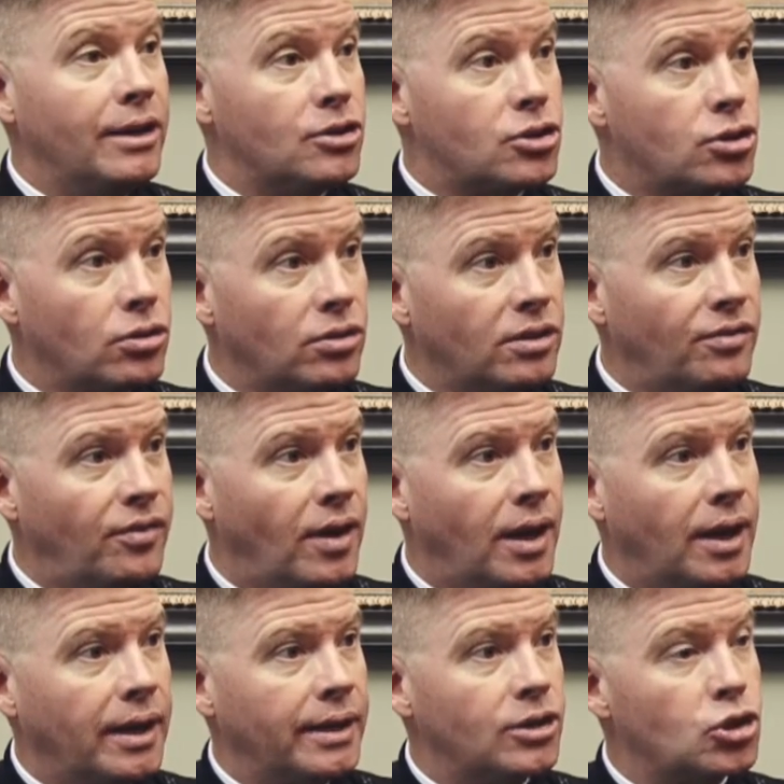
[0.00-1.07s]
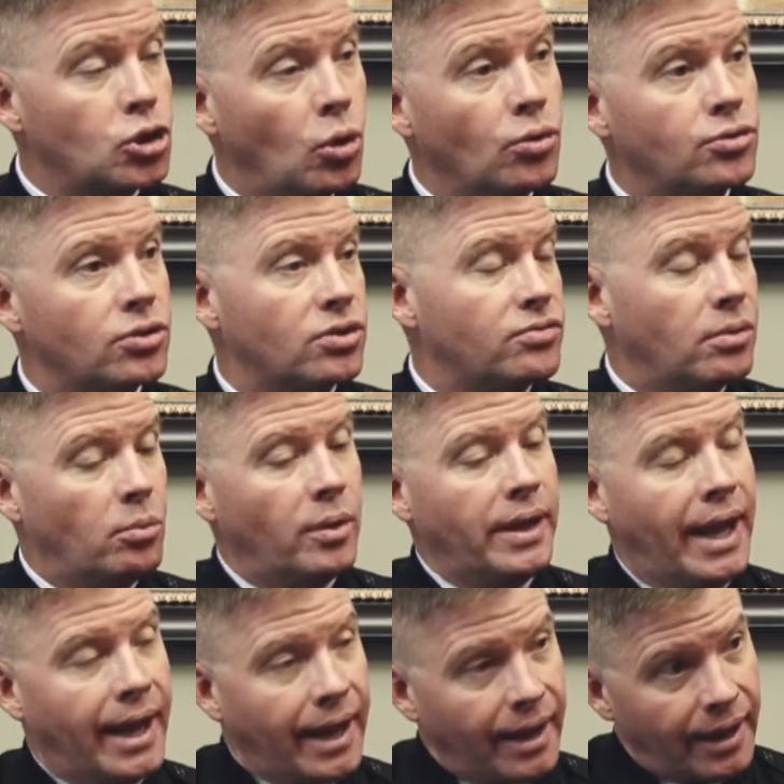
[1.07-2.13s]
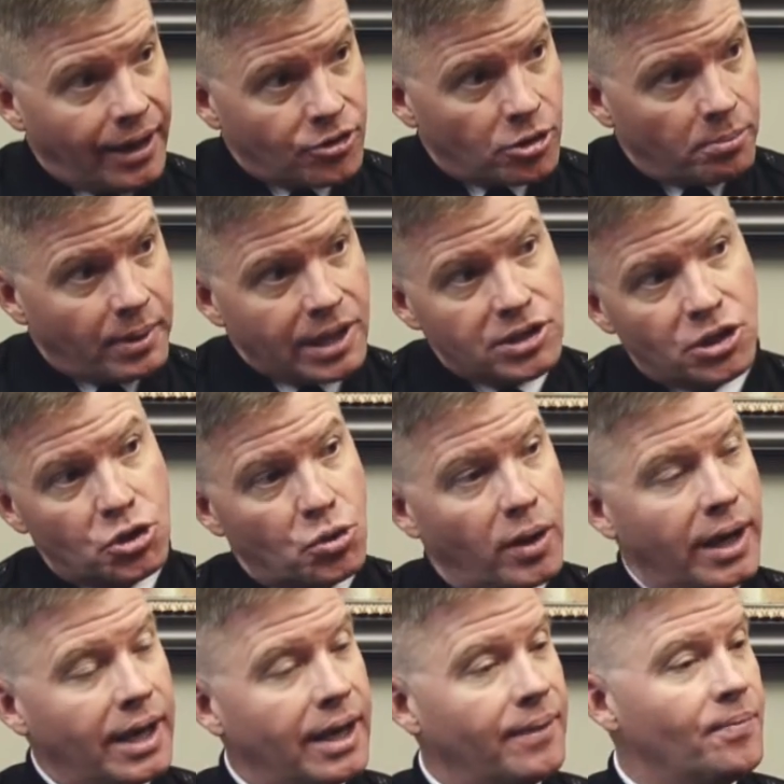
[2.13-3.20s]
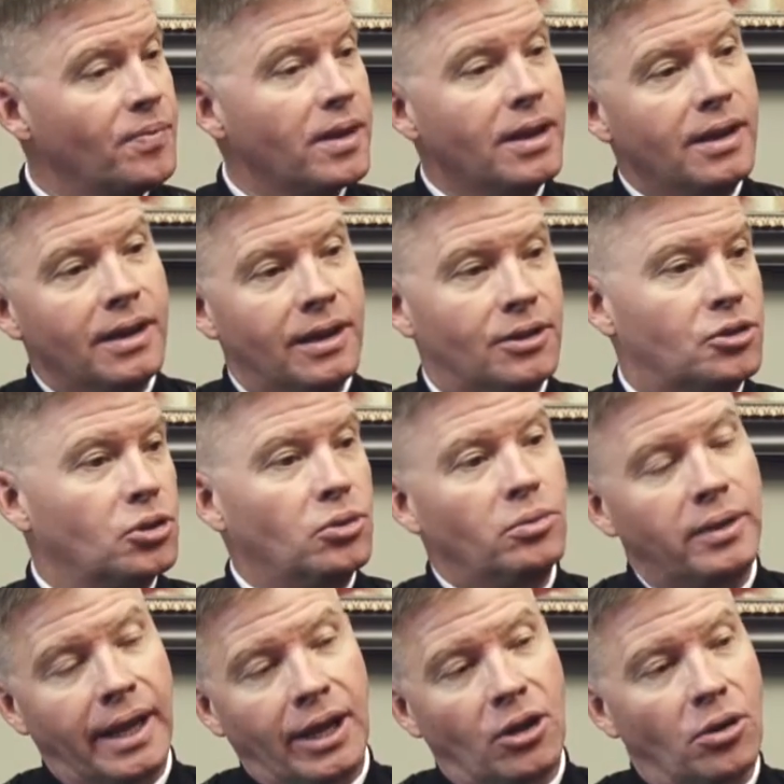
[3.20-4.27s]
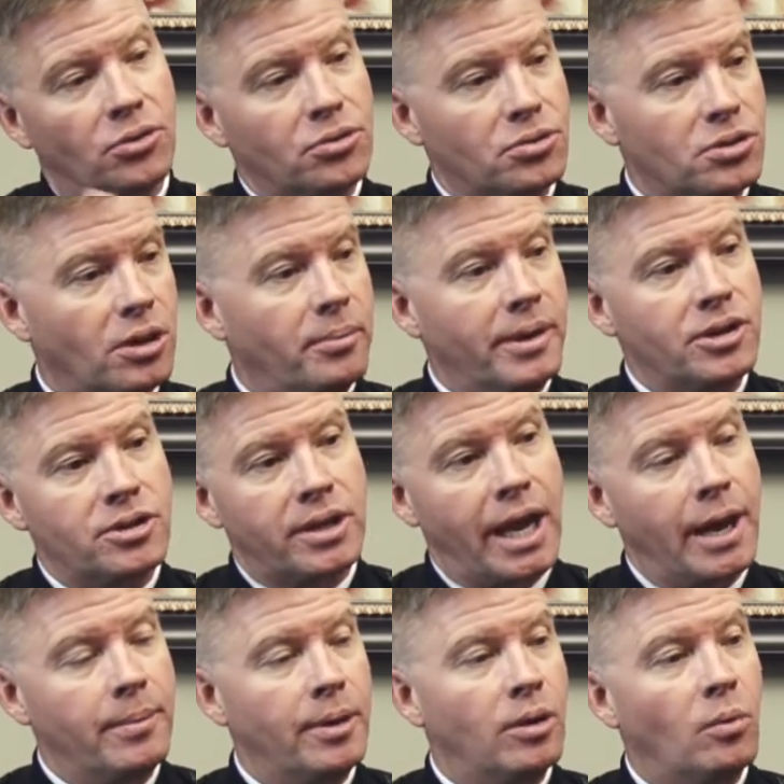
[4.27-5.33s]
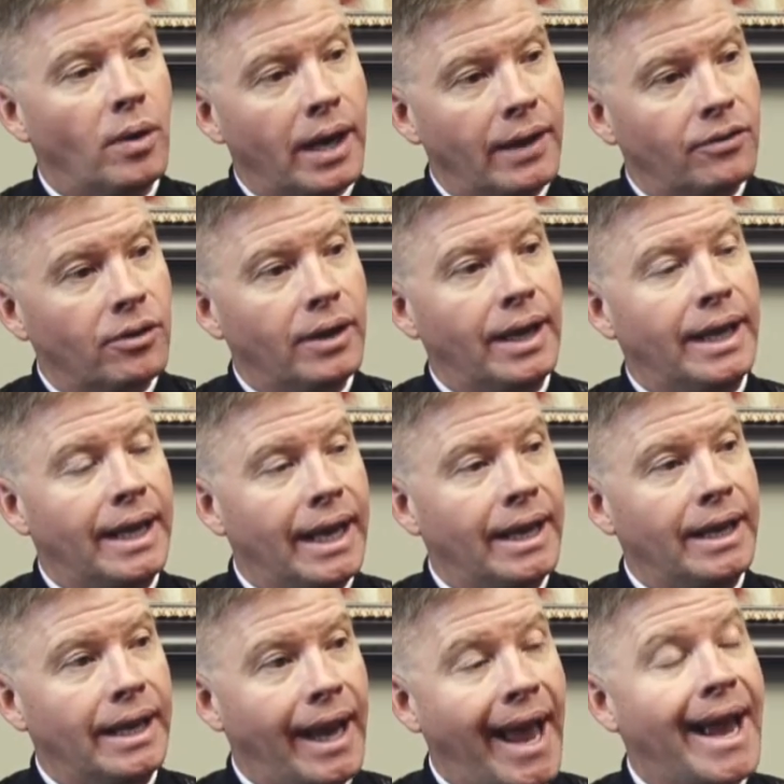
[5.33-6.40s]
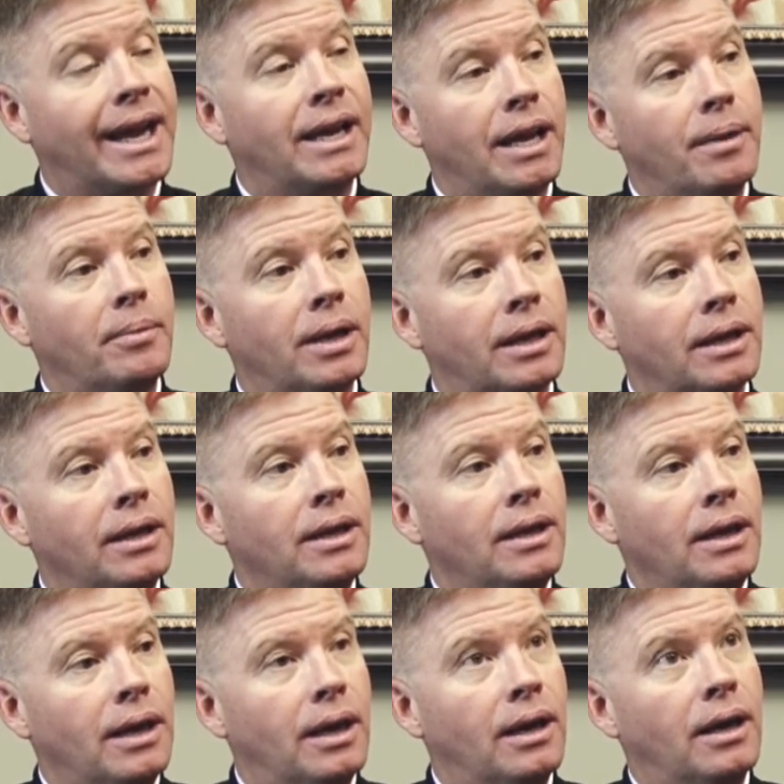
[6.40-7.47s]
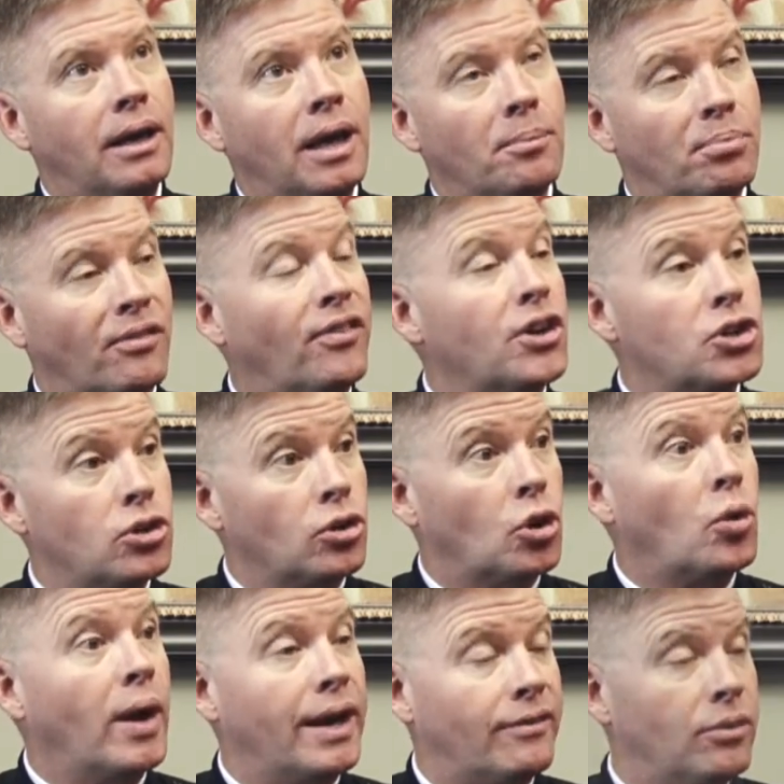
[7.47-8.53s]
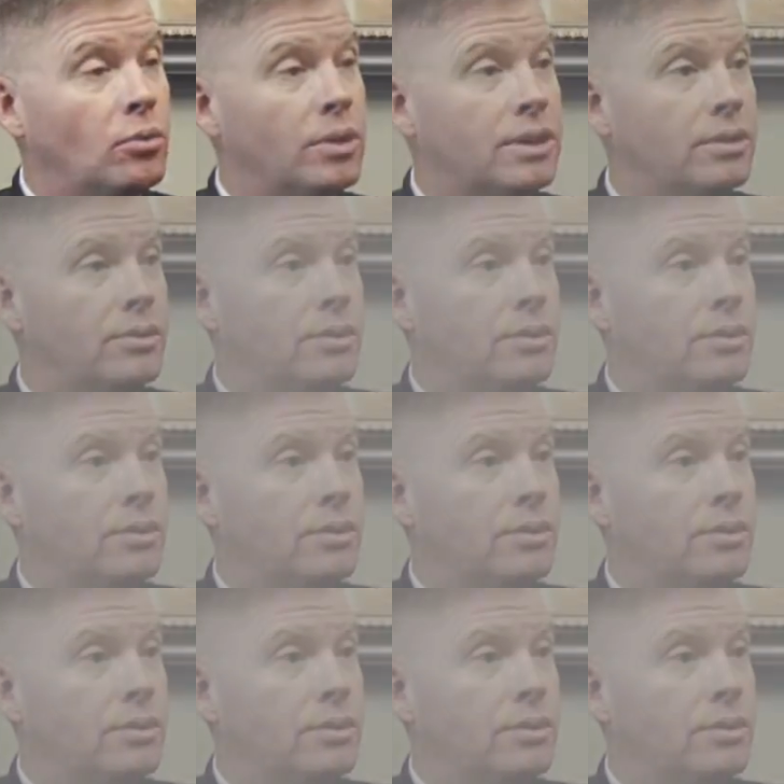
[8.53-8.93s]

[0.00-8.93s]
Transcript: and certify soldiers from when they enter basic training until when they go through Sergeant Major's Academy or whatever in getting academic uh, and professional credit for what they're